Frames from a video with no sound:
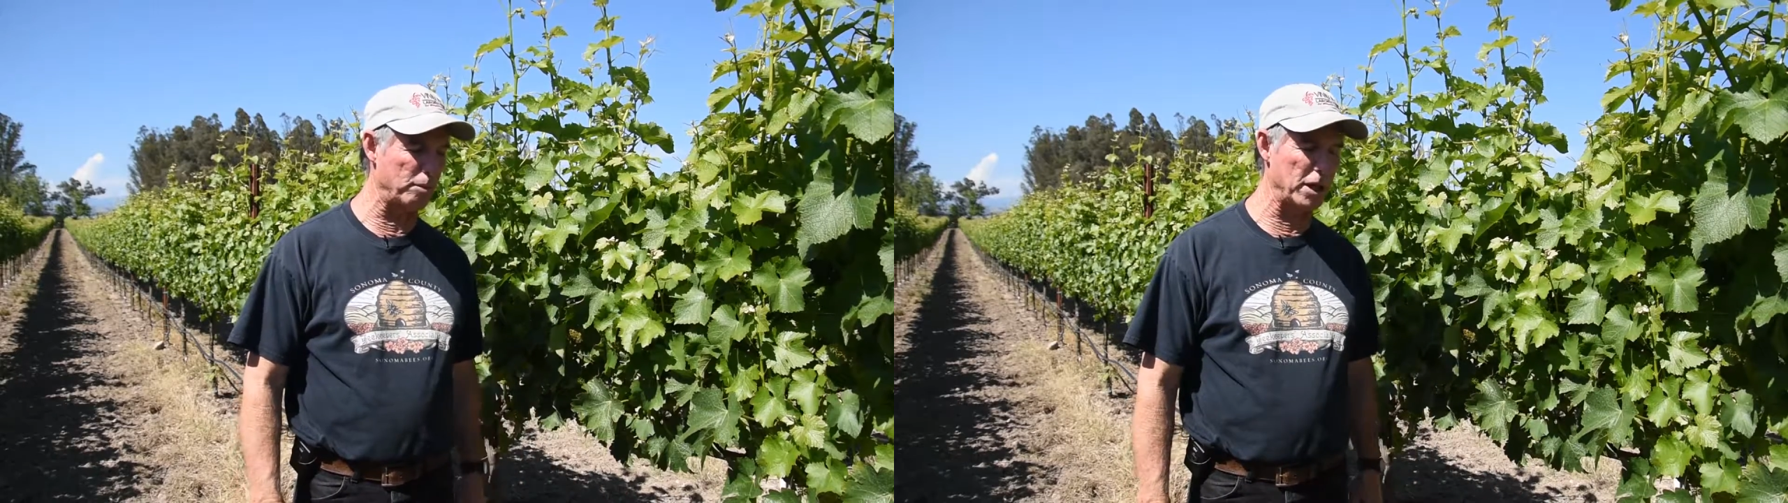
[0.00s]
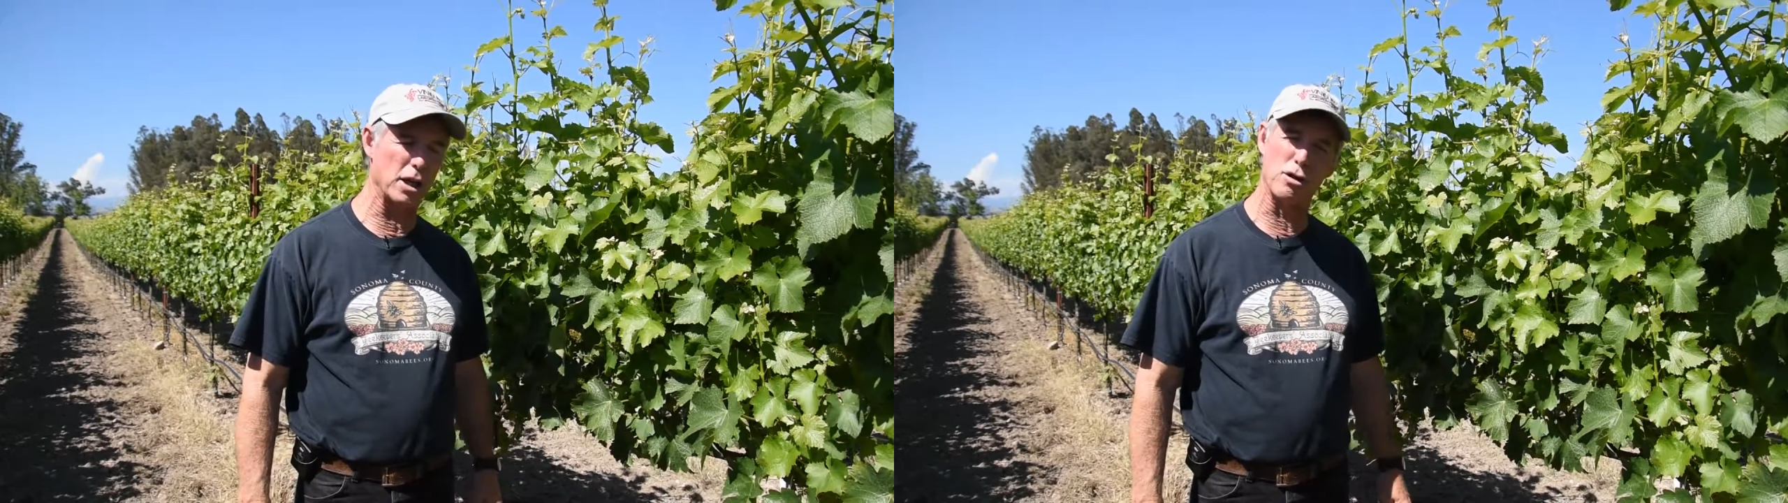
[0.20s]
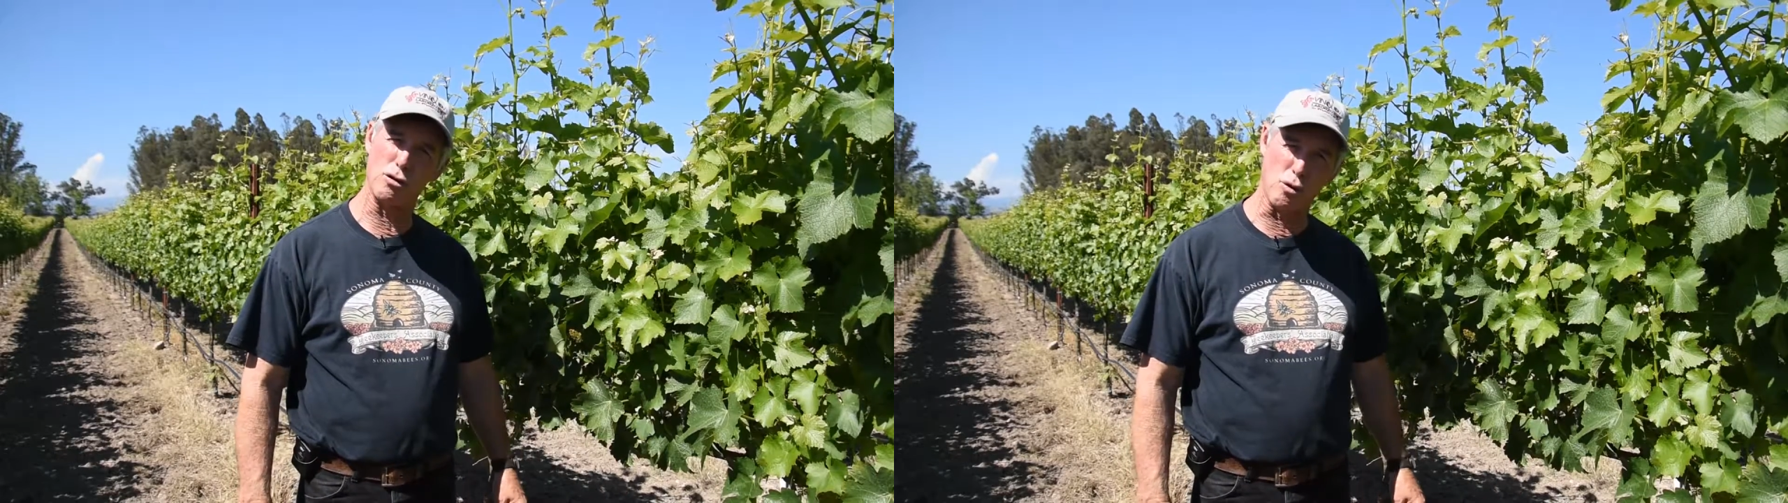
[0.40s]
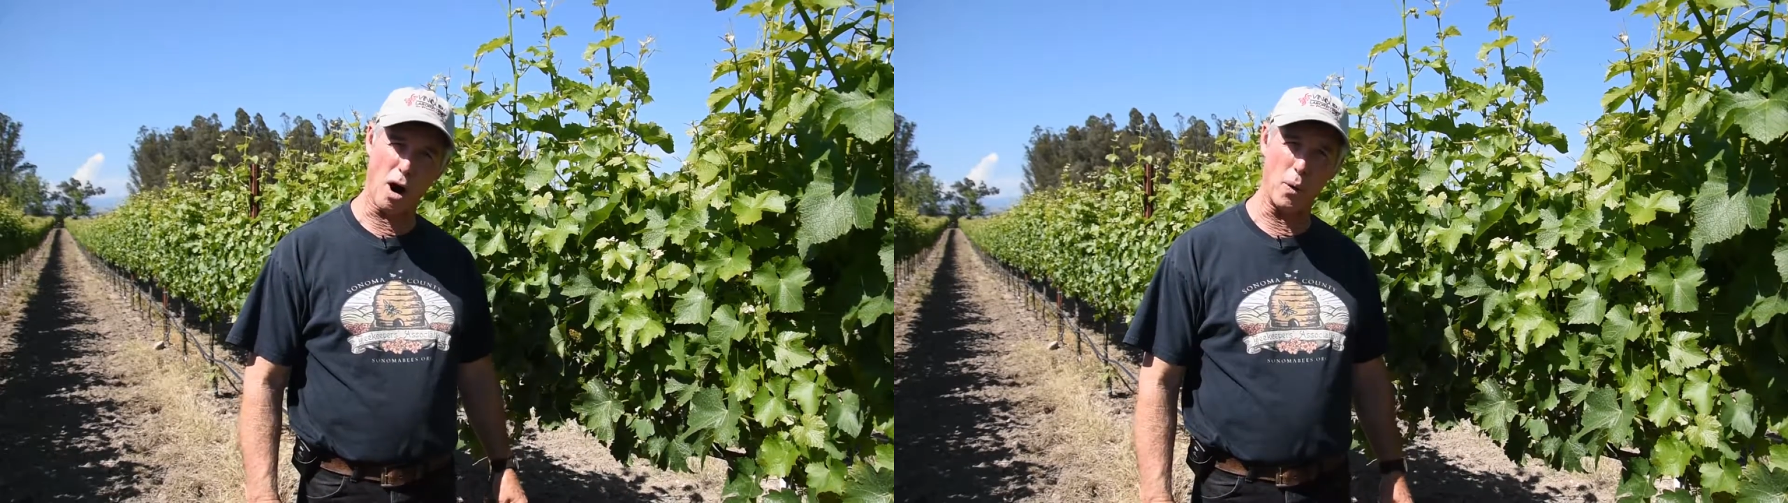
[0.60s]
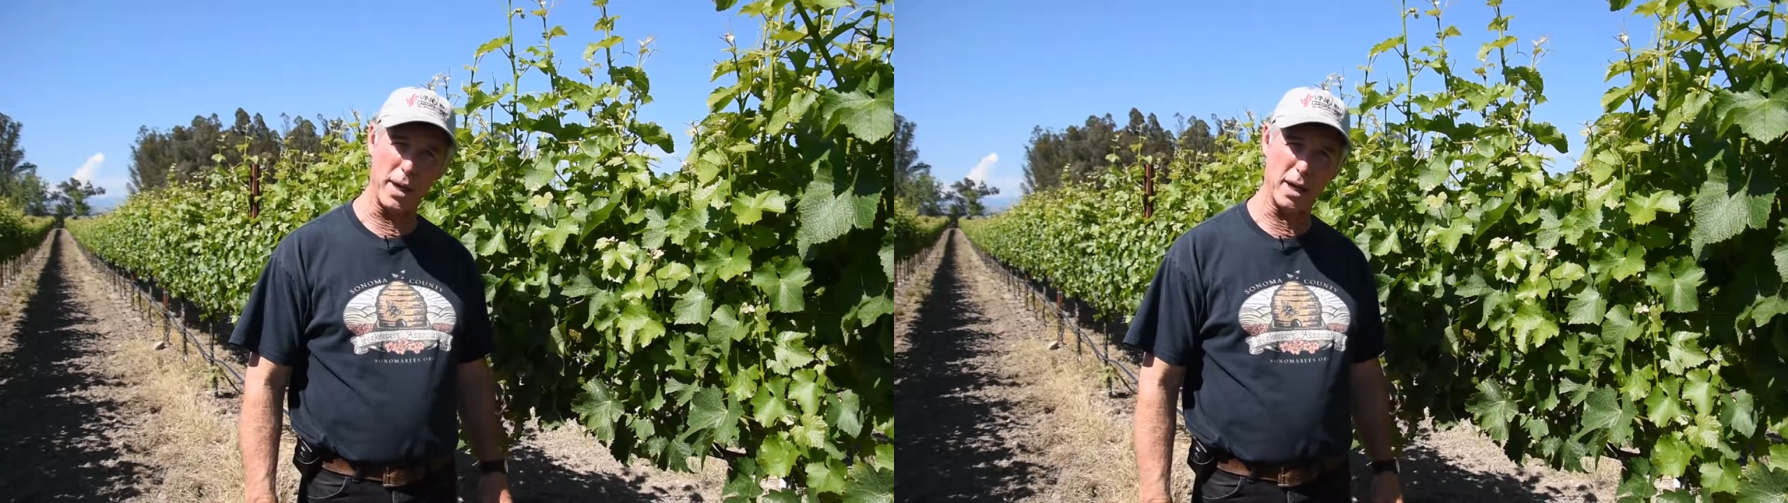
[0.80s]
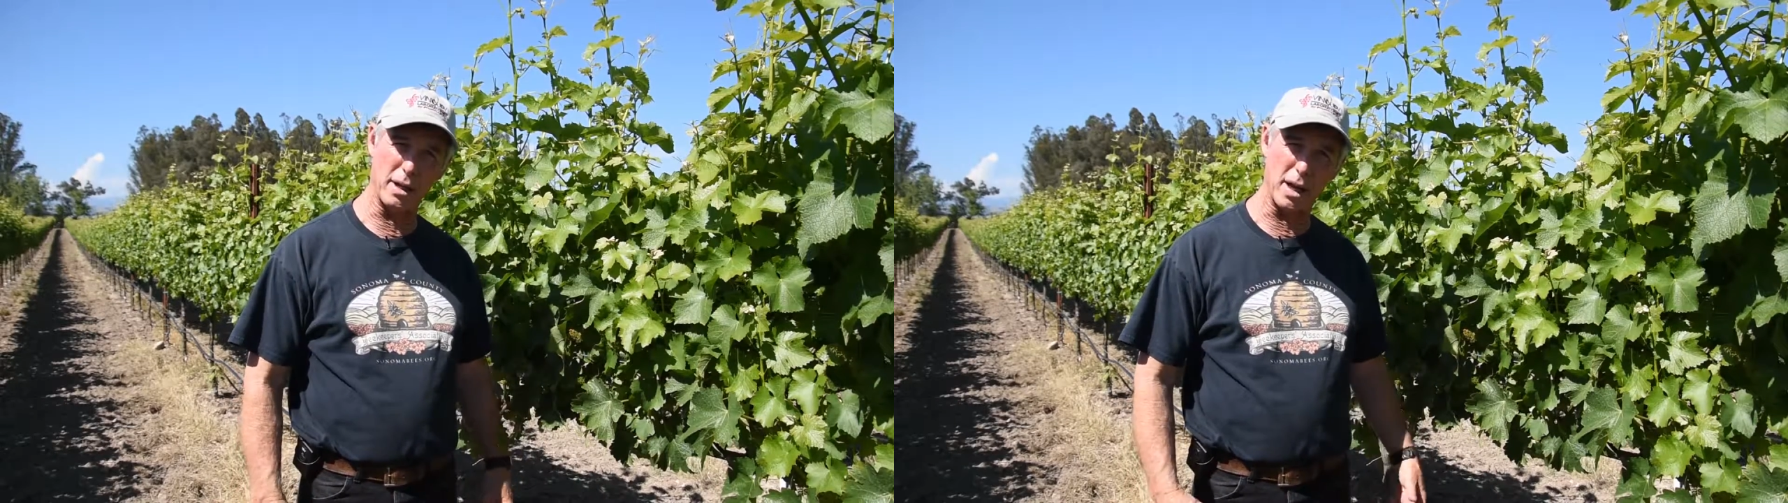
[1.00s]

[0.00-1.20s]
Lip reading: to be growing